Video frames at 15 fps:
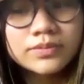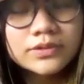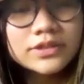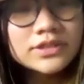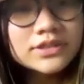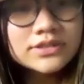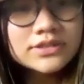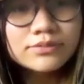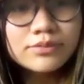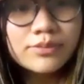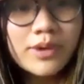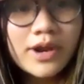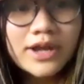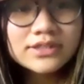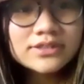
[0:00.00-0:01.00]
This is
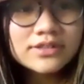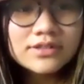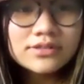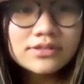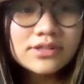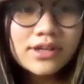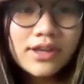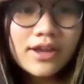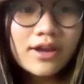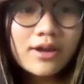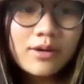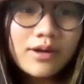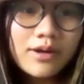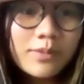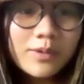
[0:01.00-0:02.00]
Braxton's
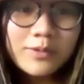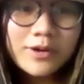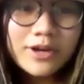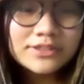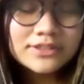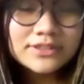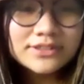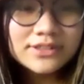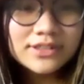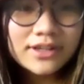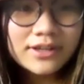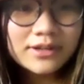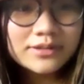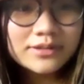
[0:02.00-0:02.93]
account. I'm on Braxton's account.